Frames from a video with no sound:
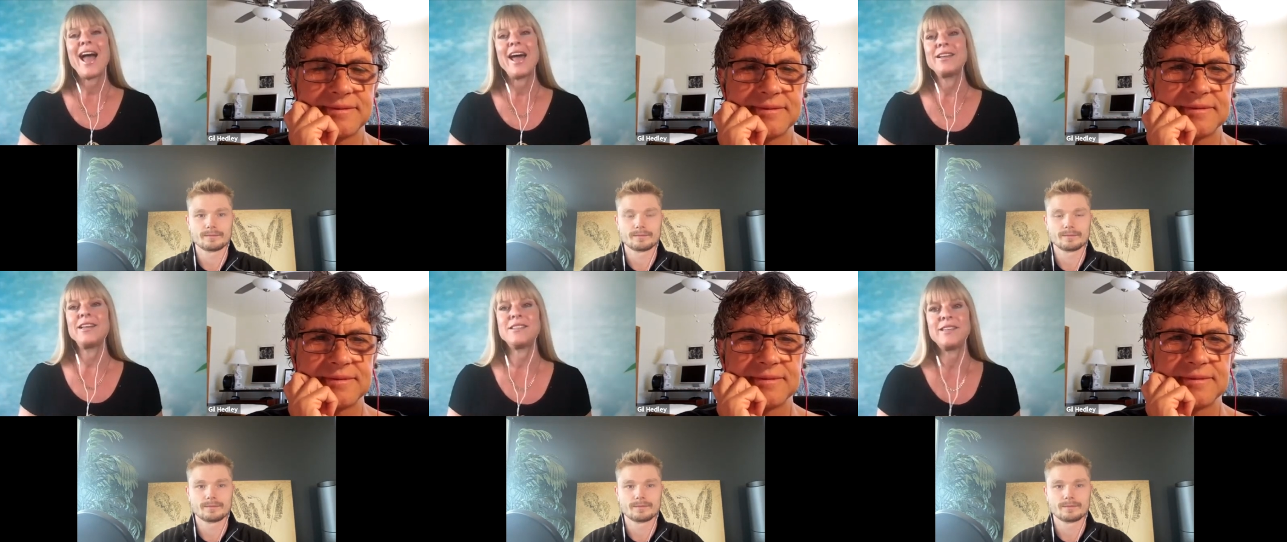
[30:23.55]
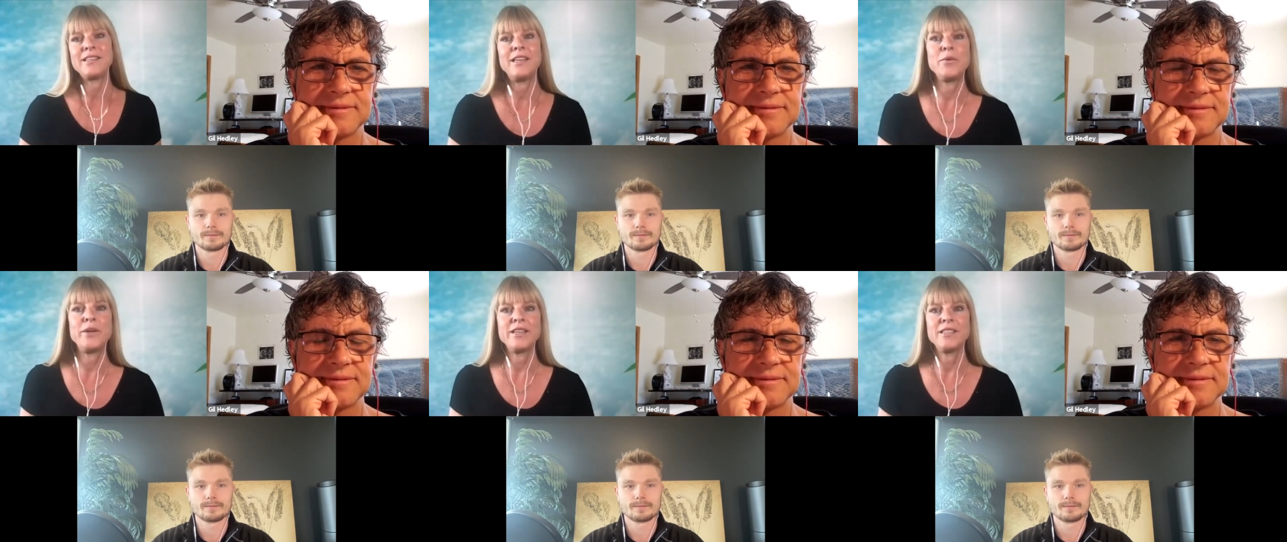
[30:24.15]
Speaker 1: and it's it's
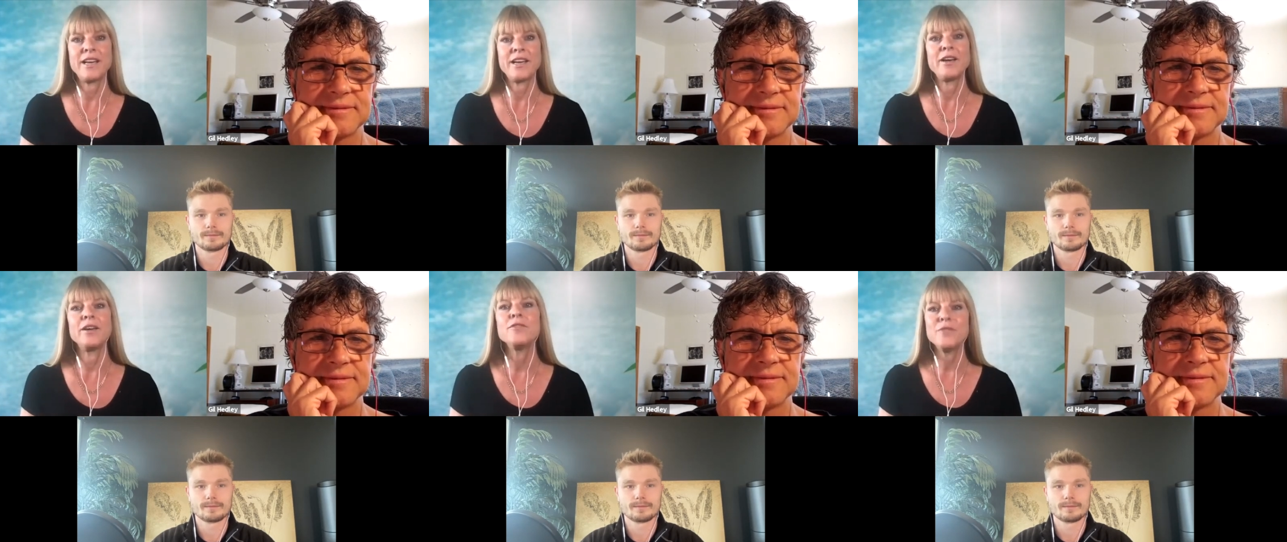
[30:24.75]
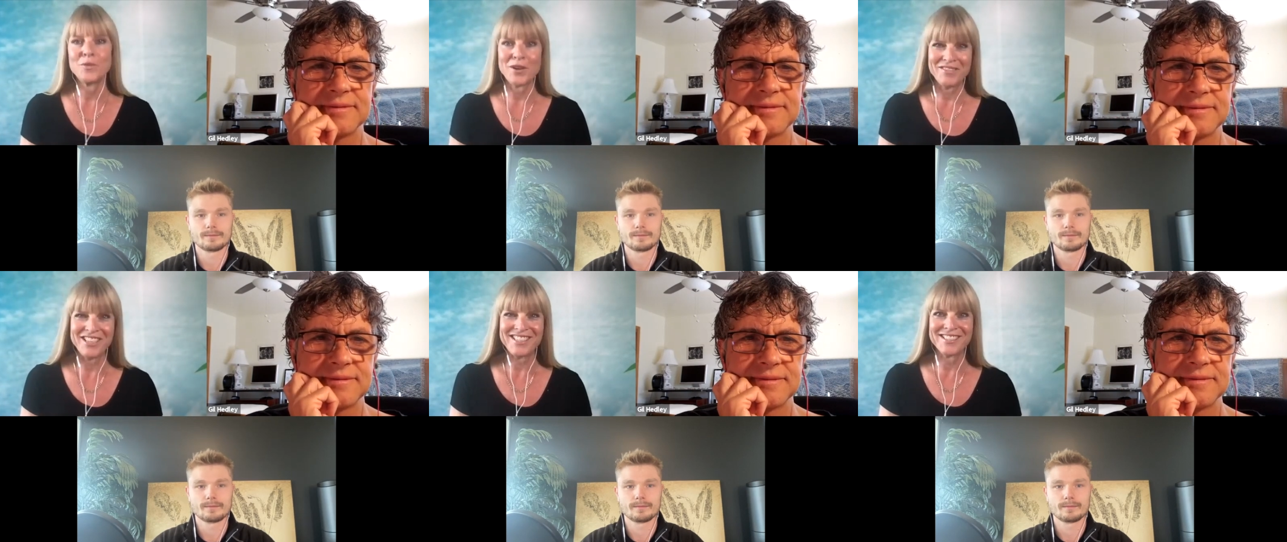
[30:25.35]
neat we had done a one
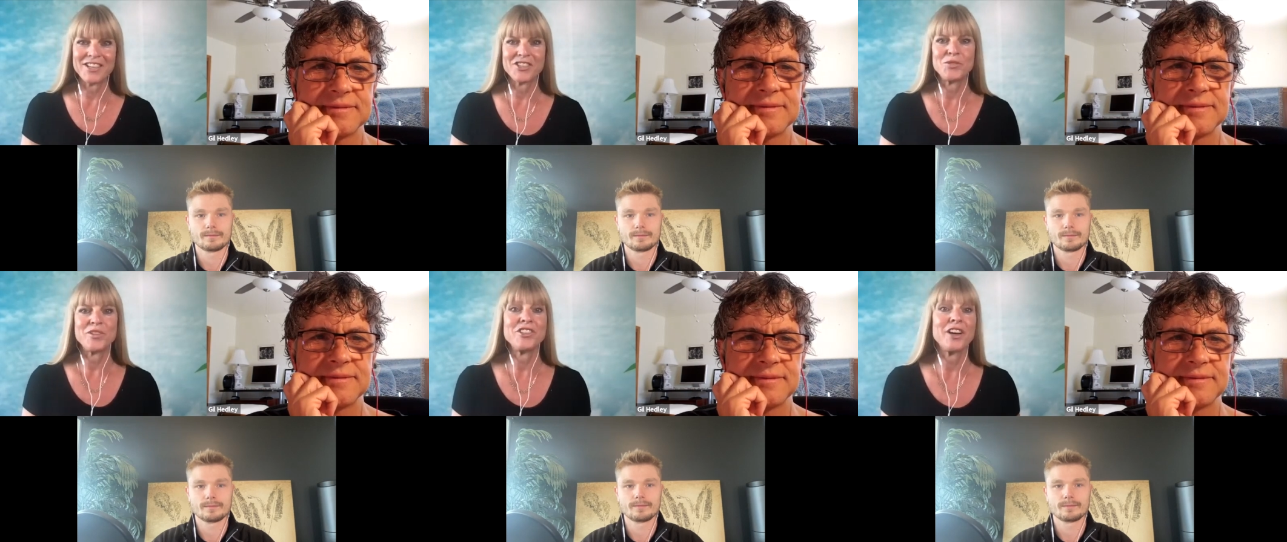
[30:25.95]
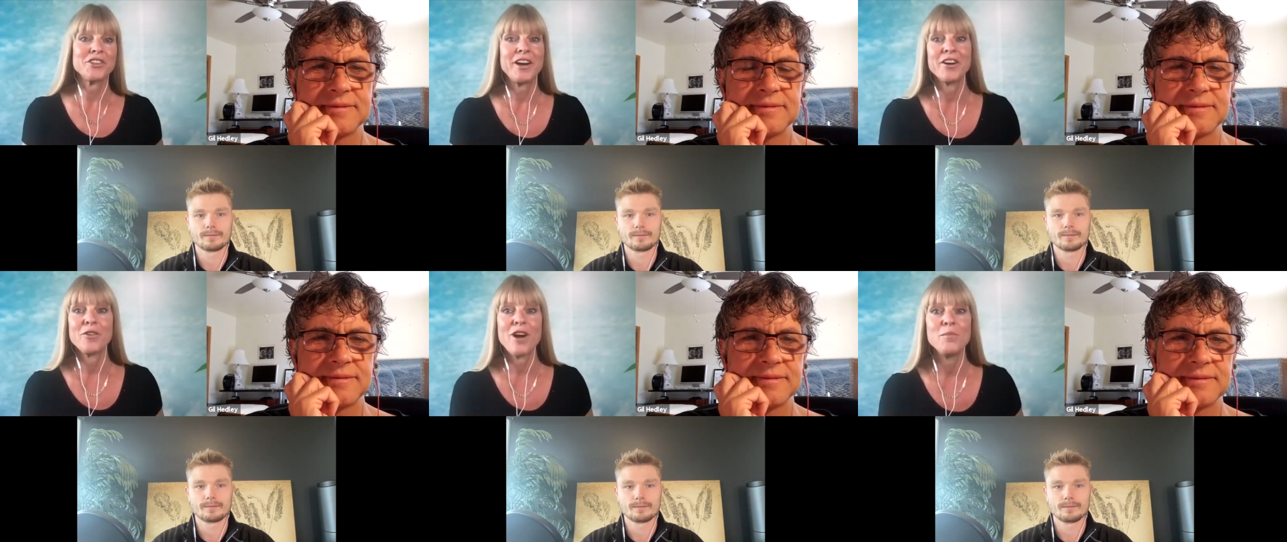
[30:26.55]
of these discussions with dr
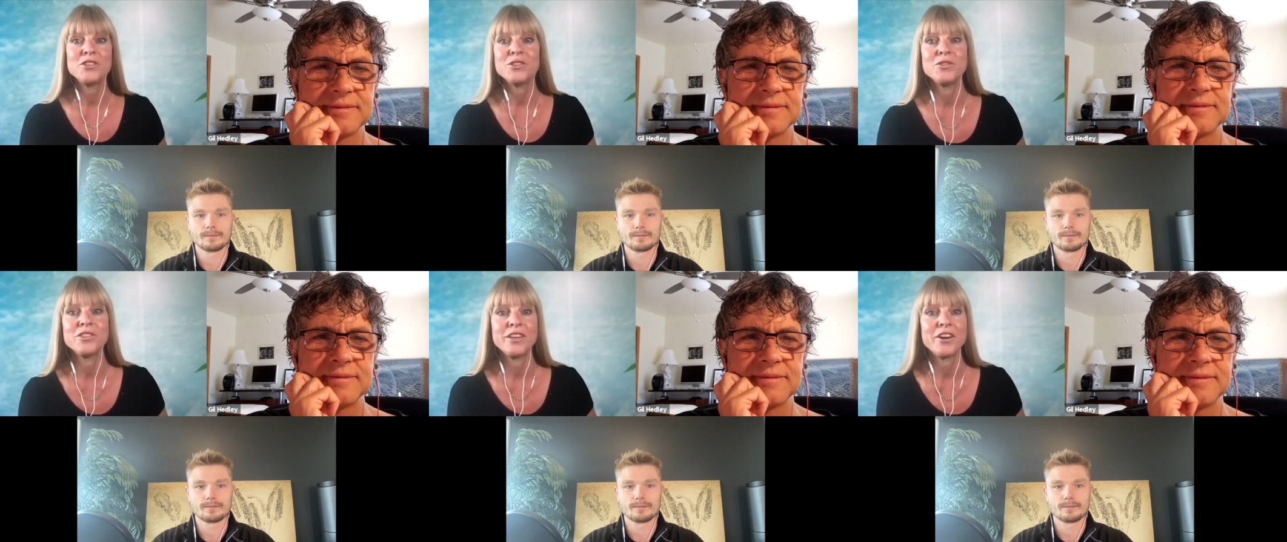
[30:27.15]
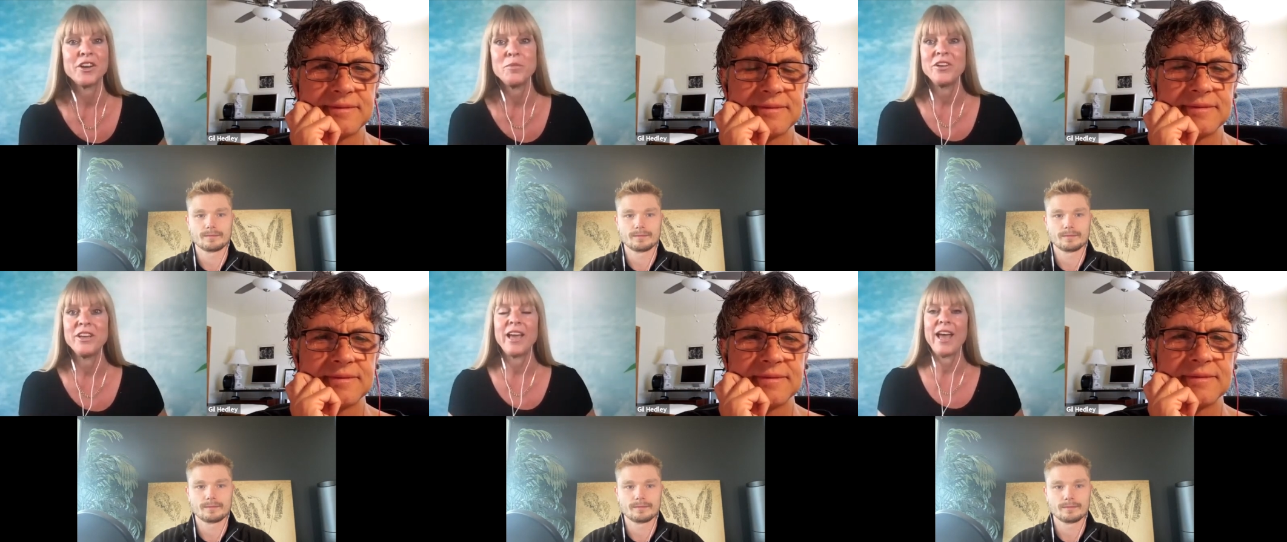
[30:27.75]
eric robbins who's in our
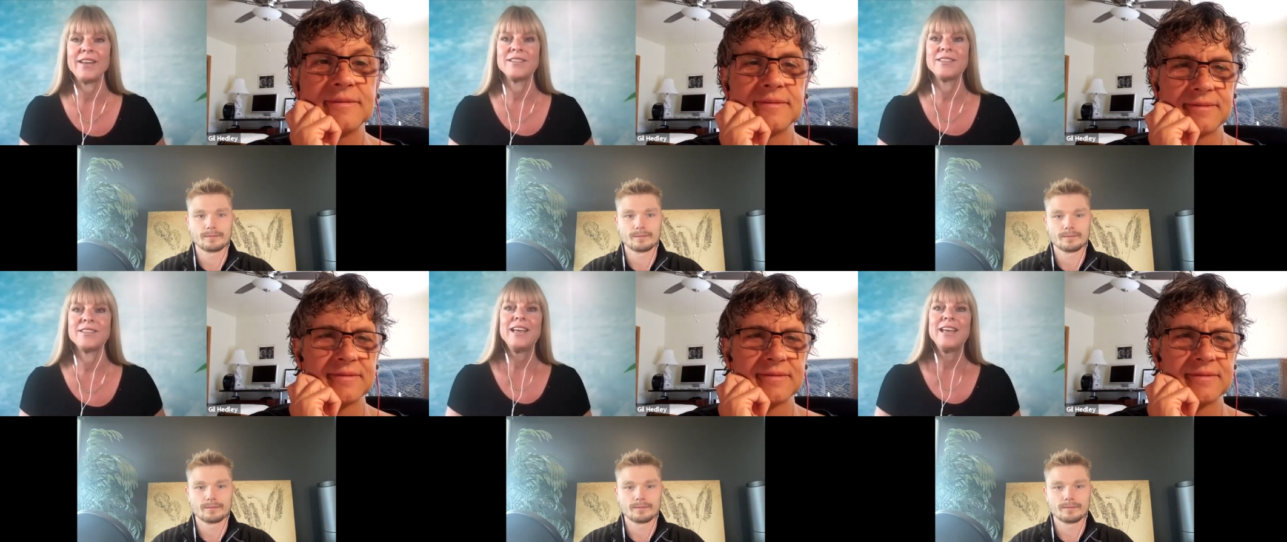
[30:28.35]
community and